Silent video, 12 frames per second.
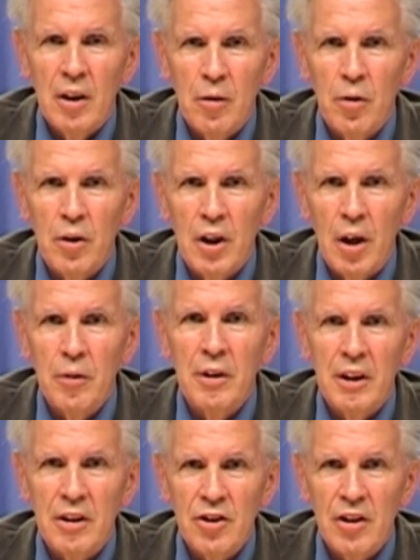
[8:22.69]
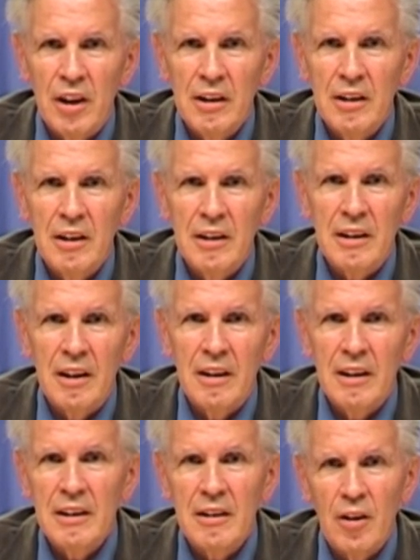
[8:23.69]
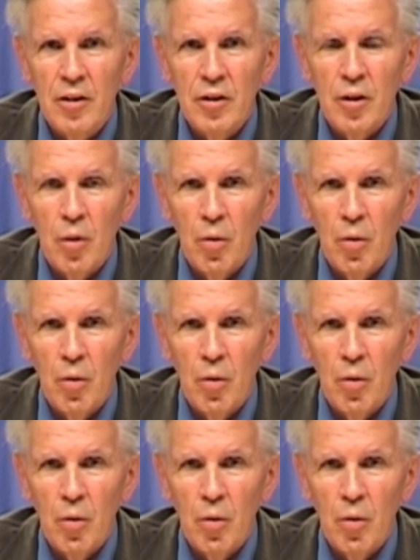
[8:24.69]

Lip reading: or gouty arthritis, and these are the